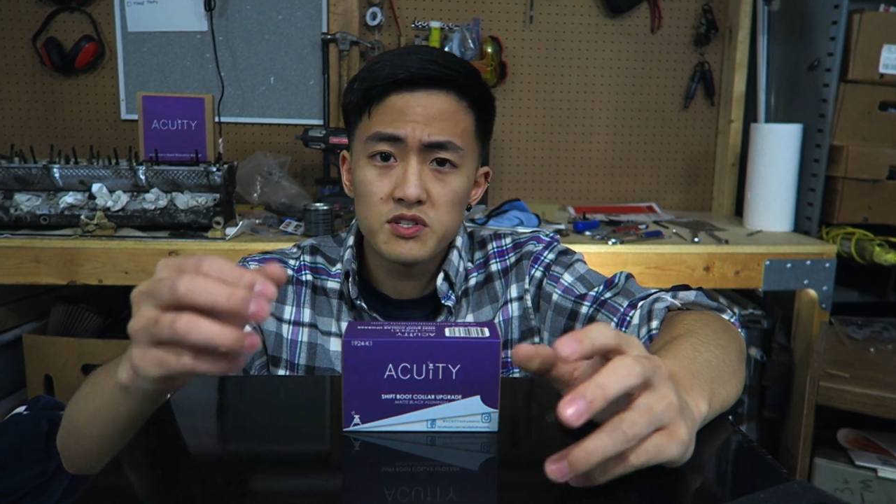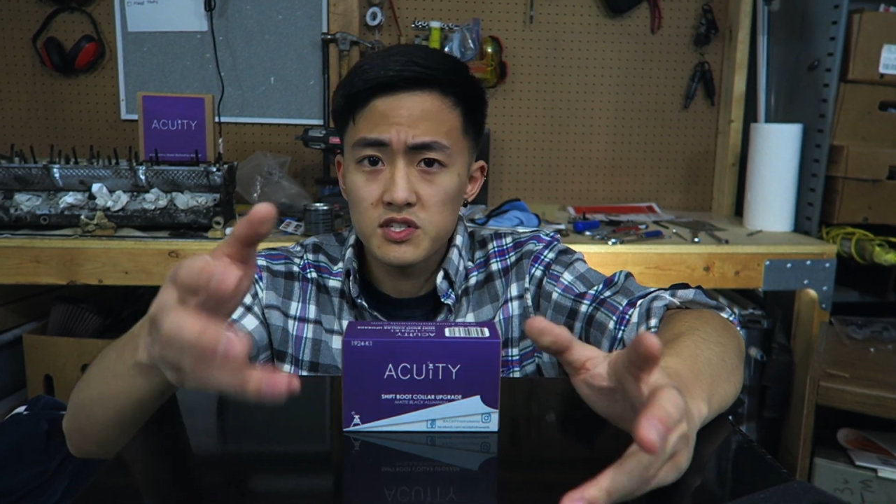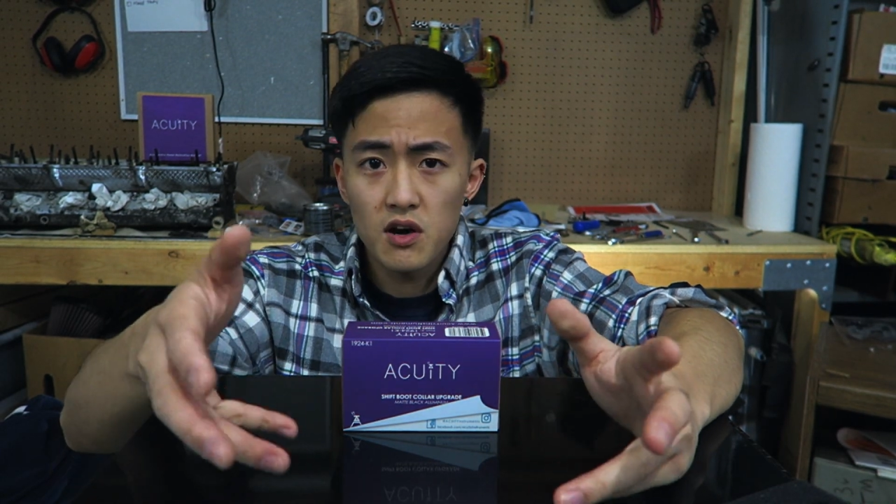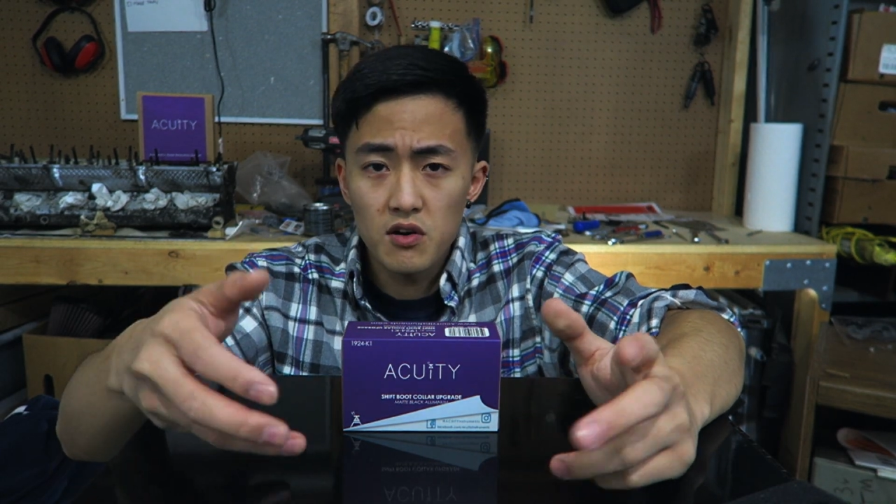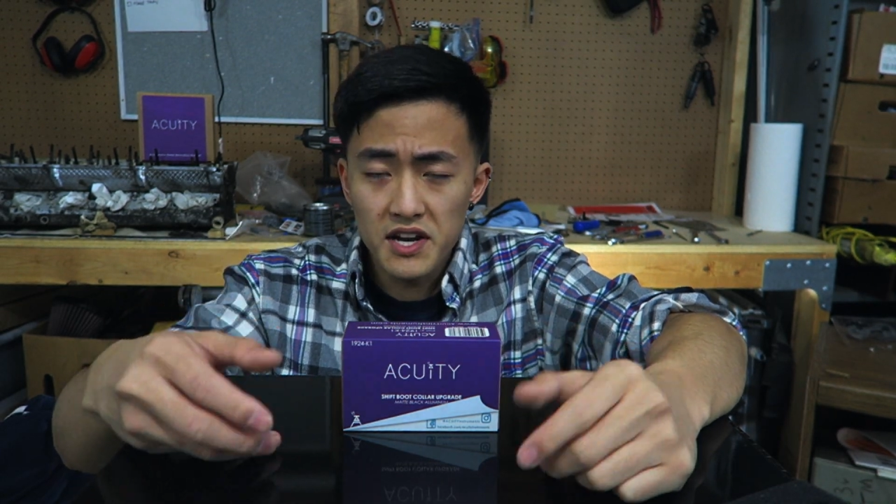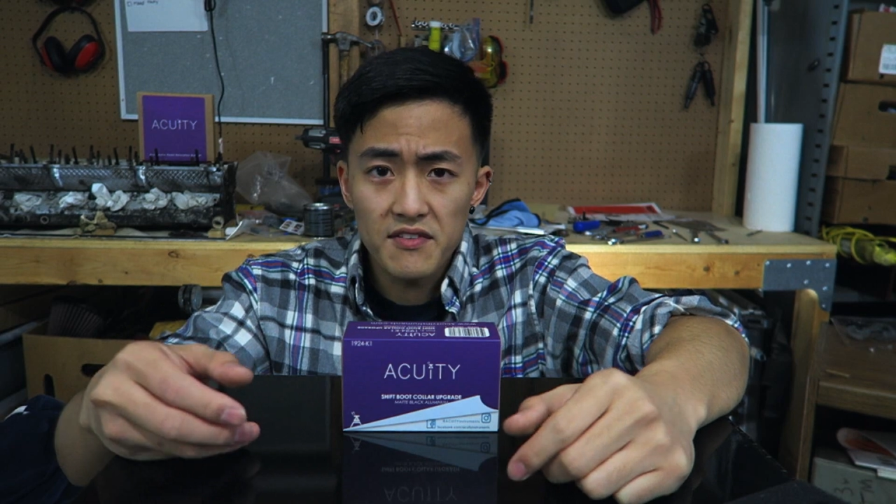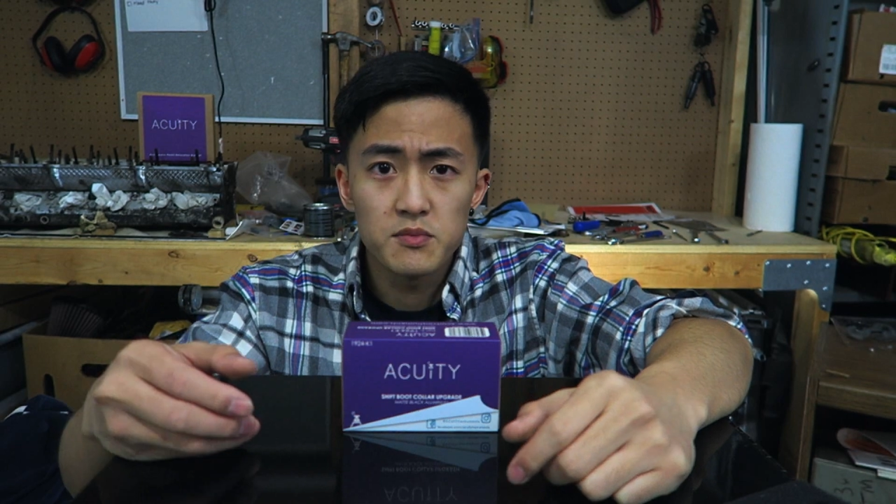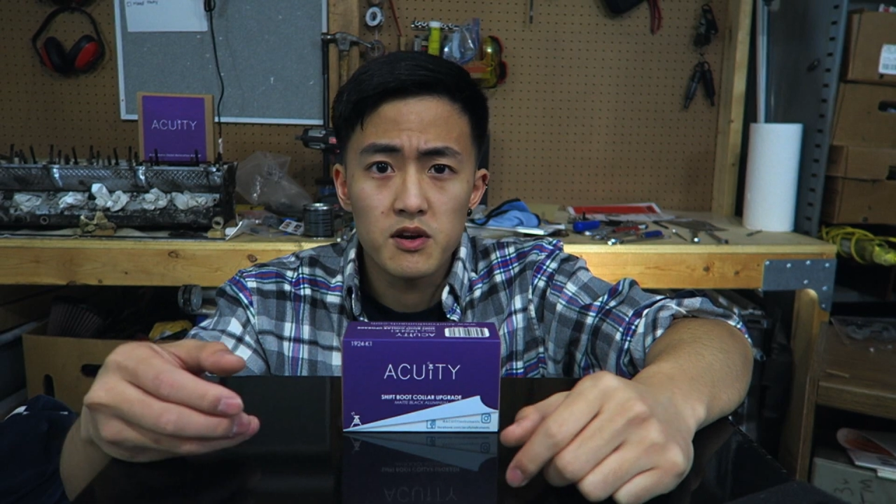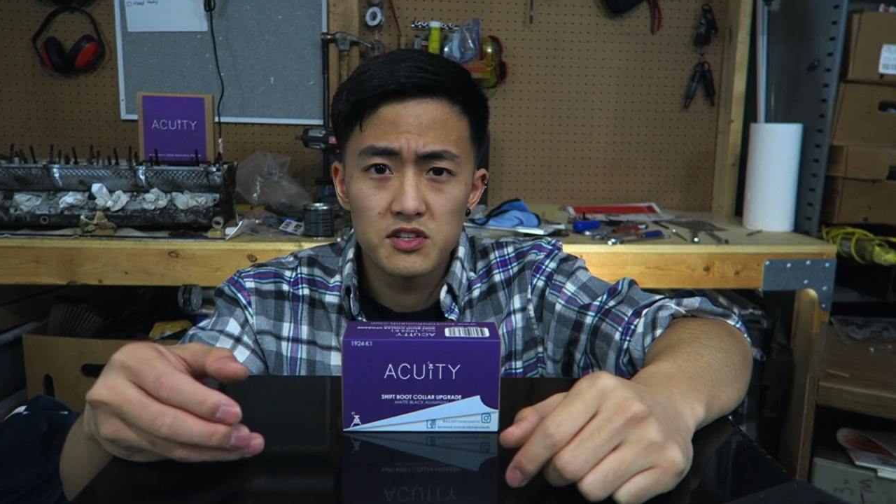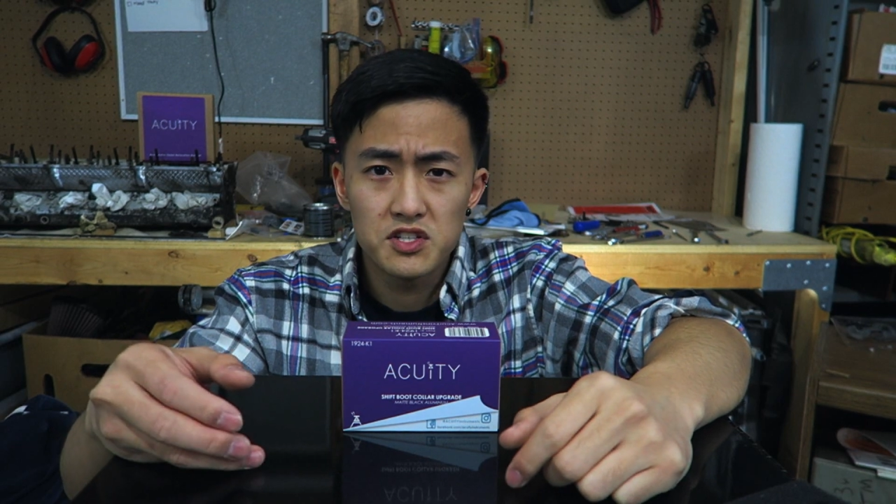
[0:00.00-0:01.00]
install an
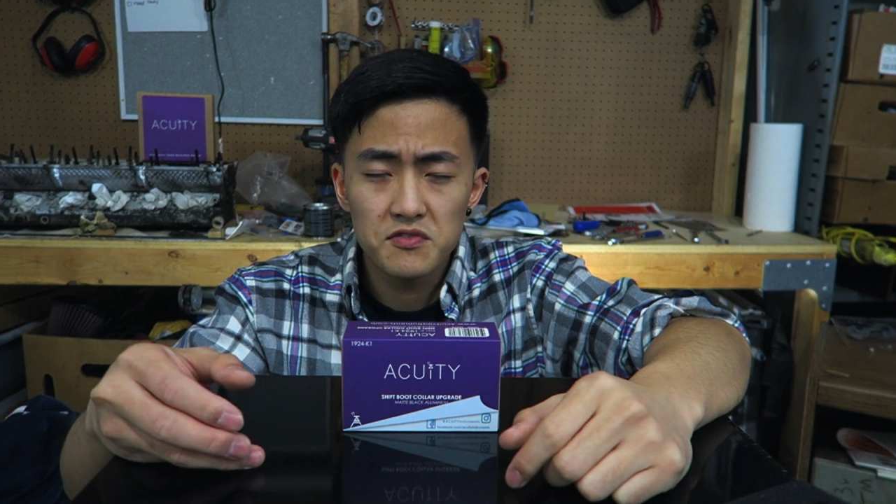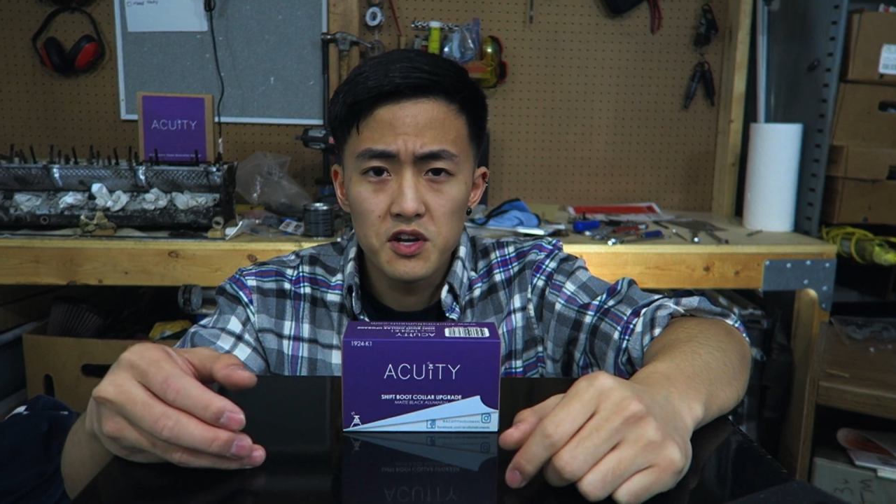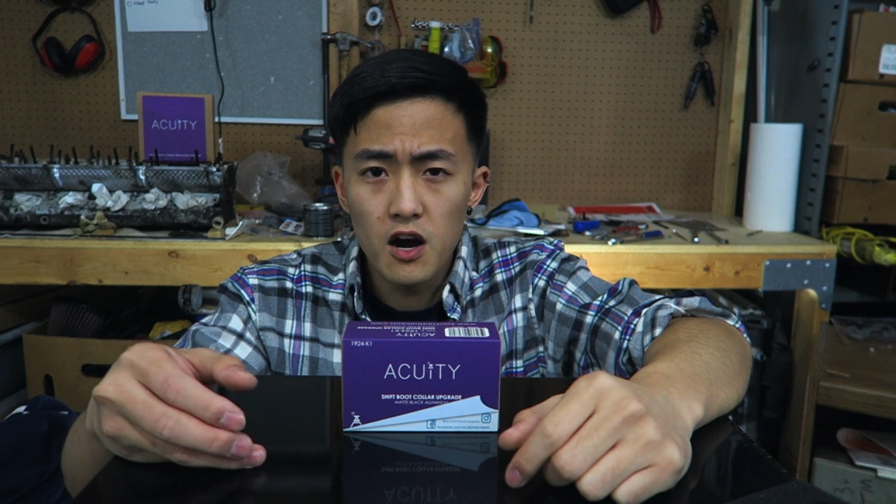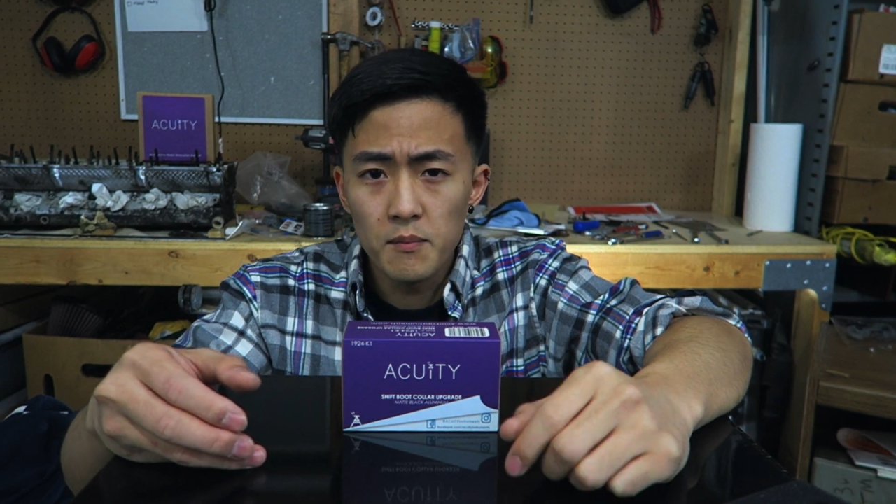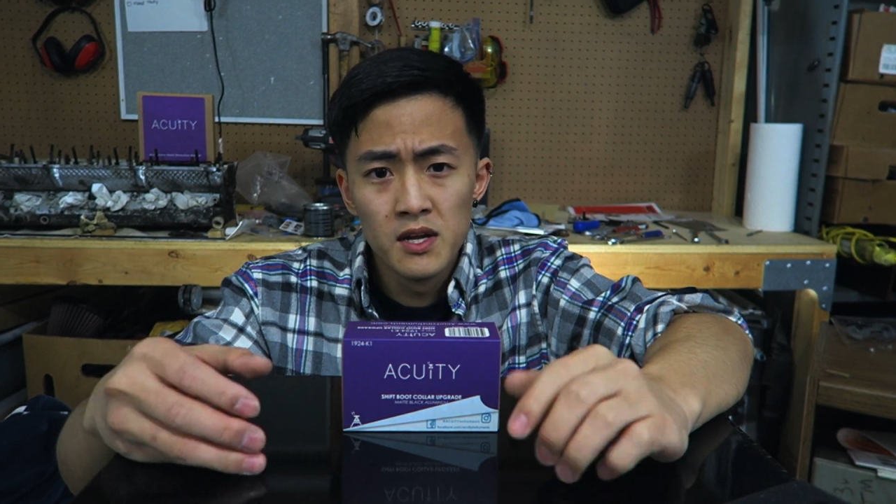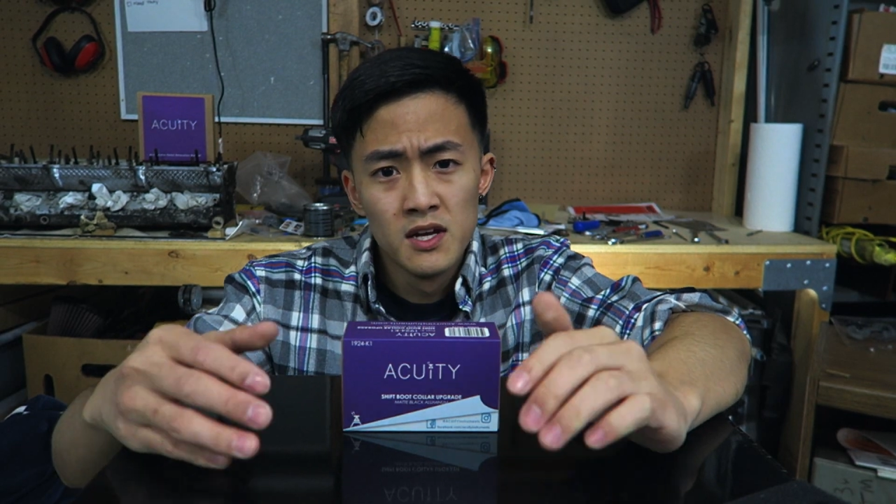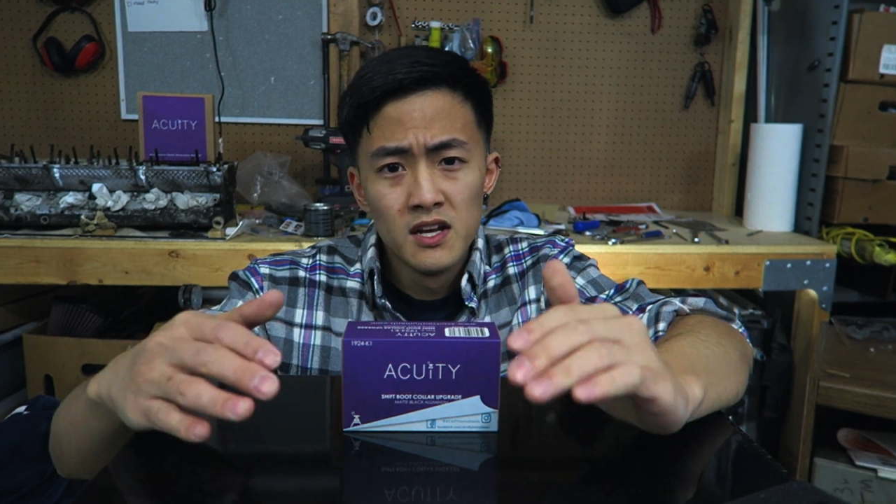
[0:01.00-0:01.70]
aftermarket shift knob,